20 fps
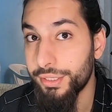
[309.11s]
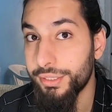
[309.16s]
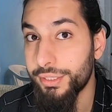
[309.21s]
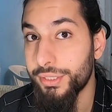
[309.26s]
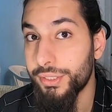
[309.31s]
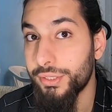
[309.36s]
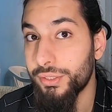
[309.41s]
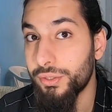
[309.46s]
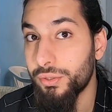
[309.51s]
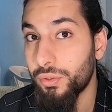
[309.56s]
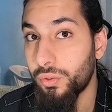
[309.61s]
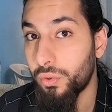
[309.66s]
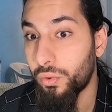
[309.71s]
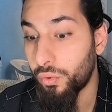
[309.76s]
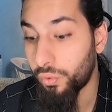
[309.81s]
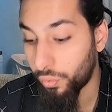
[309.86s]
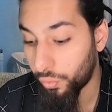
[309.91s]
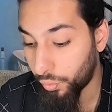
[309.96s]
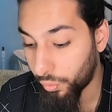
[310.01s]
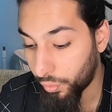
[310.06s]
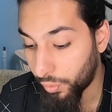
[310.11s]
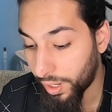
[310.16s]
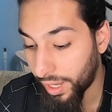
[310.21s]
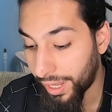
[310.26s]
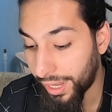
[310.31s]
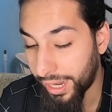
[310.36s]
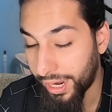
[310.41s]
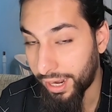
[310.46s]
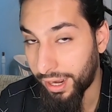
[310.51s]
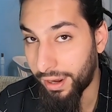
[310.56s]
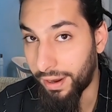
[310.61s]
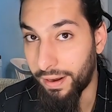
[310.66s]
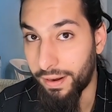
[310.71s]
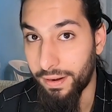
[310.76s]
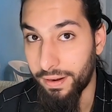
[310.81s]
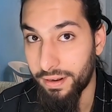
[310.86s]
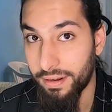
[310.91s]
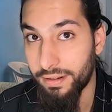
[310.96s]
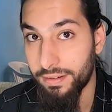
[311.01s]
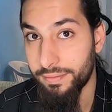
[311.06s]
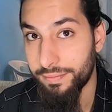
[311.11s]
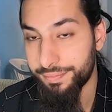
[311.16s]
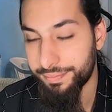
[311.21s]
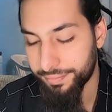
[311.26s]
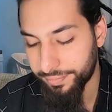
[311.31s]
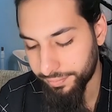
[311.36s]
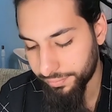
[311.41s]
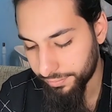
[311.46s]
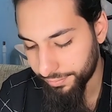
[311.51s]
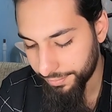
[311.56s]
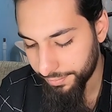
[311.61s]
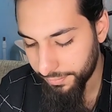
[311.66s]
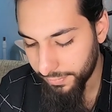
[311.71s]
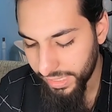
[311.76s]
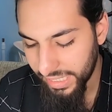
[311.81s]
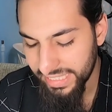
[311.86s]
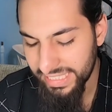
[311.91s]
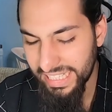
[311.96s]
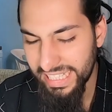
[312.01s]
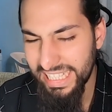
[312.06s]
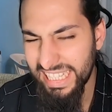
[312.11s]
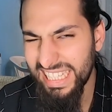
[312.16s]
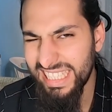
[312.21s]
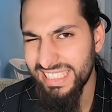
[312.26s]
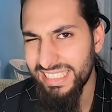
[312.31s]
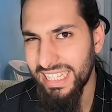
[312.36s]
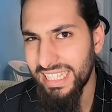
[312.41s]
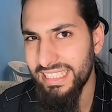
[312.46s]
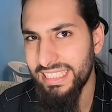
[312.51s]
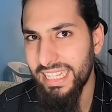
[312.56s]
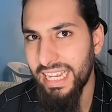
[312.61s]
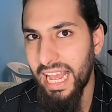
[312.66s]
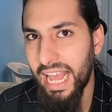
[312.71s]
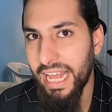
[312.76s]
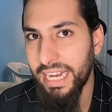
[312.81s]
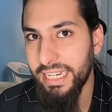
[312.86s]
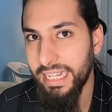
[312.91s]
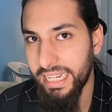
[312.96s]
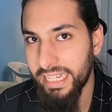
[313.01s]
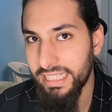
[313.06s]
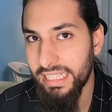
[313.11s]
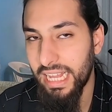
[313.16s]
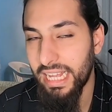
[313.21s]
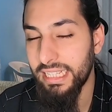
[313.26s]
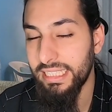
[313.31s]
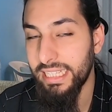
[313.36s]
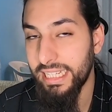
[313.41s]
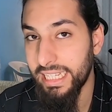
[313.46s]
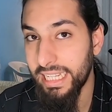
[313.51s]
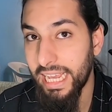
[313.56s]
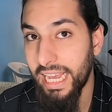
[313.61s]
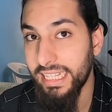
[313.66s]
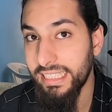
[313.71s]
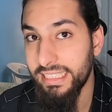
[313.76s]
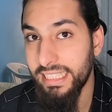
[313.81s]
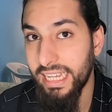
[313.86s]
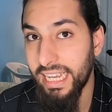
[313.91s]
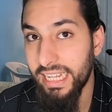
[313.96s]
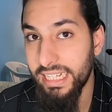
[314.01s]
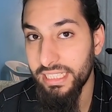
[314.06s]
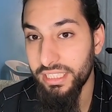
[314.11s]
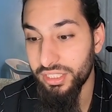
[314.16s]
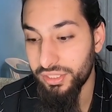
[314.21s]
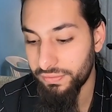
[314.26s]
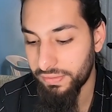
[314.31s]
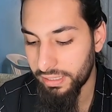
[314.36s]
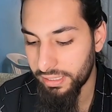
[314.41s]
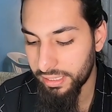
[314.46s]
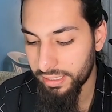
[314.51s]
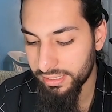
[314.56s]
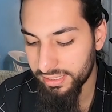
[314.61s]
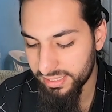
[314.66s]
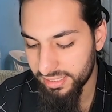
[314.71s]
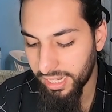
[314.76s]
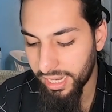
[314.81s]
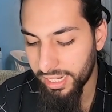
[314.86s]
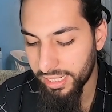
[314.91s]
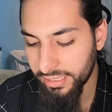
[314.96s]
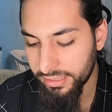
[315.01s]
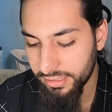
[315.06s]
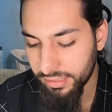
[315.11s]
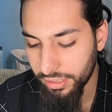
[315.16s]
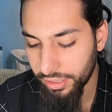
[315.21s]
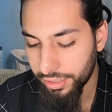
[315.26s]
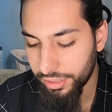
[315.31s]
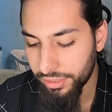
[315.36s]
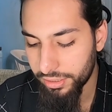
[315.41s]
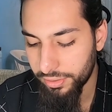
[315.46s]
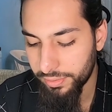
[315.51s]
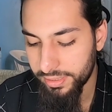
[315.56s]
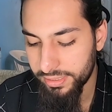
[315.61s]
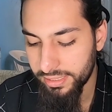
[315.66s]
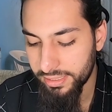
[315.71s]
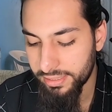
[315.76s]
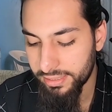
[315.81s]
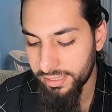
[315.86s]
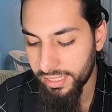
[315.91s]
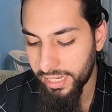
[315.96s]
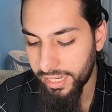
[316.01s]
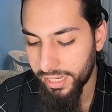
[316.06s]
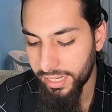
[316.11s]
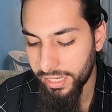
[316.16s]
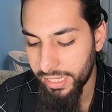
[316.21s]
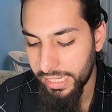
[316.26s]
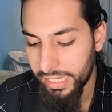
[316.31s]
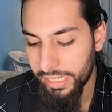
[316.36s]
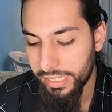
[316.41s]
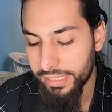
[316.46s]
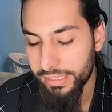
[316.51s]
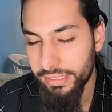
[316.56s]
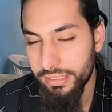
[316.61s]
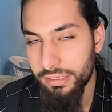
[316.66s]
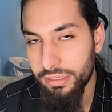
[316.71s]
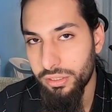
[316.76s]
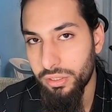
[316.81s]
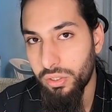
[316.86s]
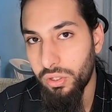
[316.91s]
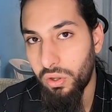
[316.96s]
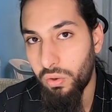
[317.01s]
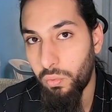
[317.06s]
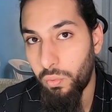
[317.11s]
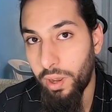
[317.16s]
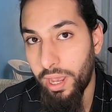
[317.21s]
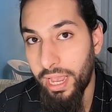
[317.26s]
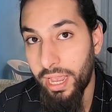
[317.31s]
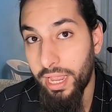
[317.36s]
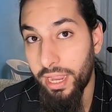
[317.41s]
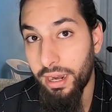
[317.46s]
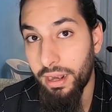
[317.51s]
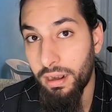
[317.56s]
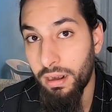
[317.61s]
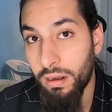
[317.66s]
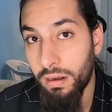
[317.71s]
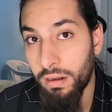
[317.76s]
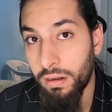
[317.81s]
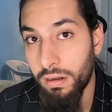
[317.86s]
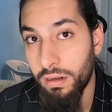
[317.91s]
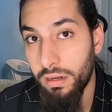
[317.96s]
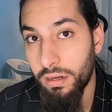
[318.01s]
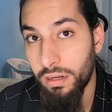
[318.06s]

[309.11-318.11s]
Square. The E is at the end. The E at the end is silent. So it's just say square.